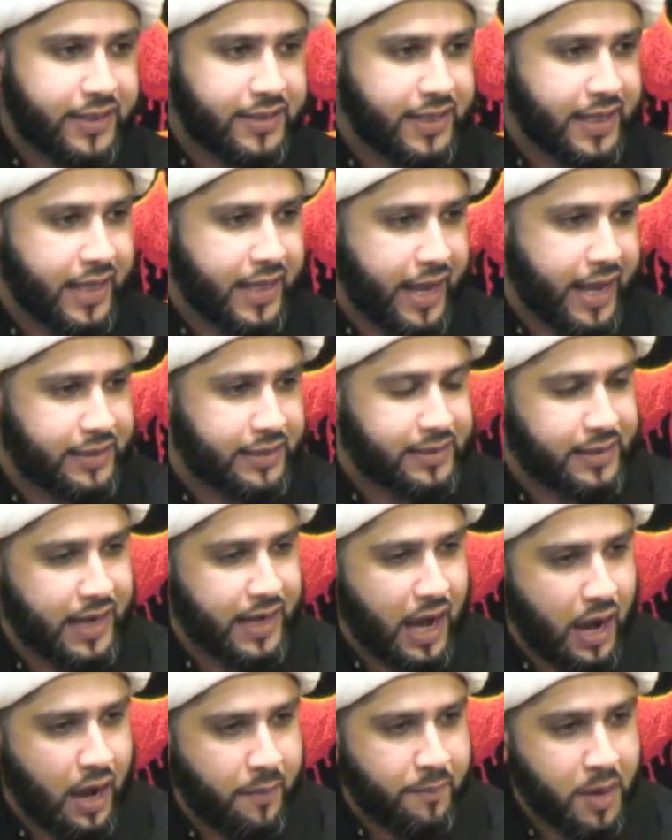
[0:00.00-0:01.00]
in
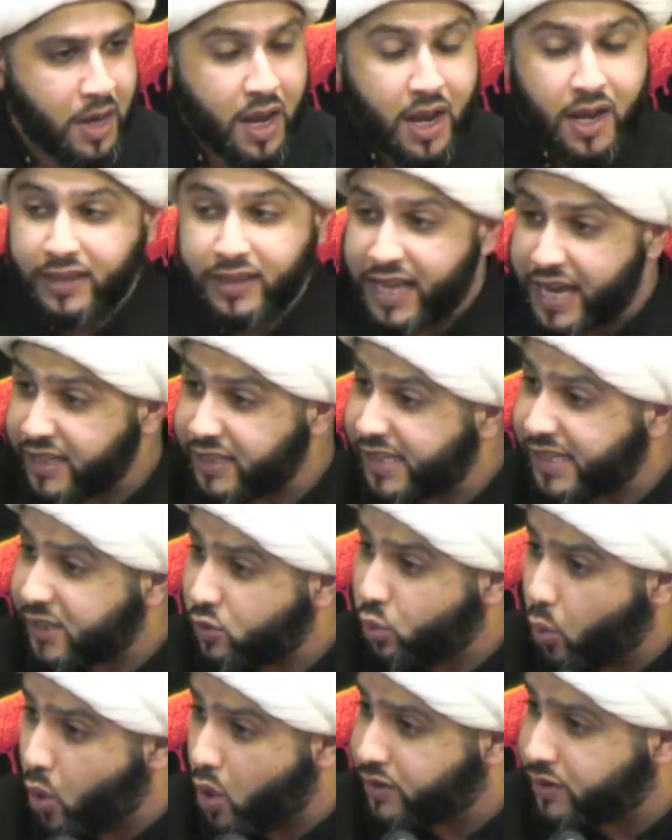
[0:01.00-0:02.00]
Islam. This
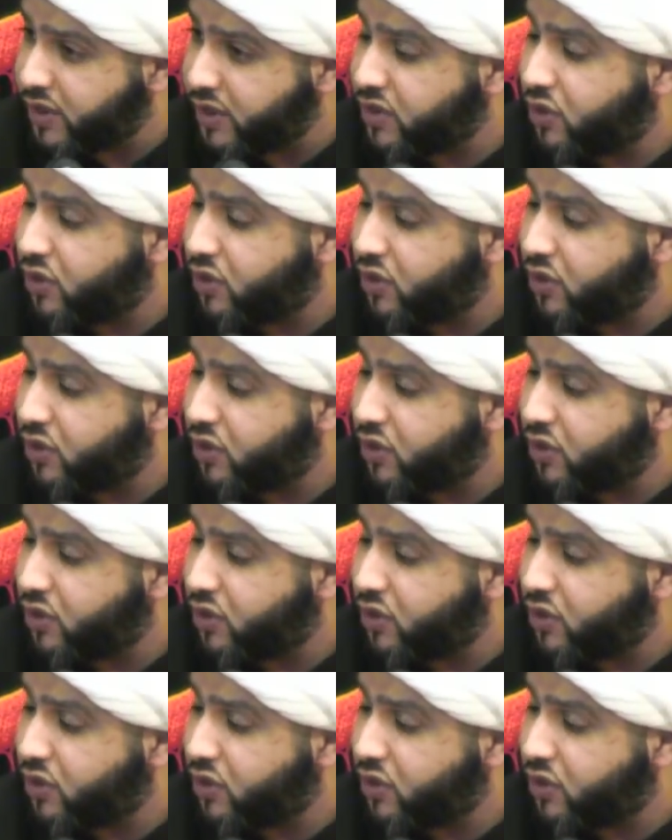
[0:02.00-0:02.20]
is what is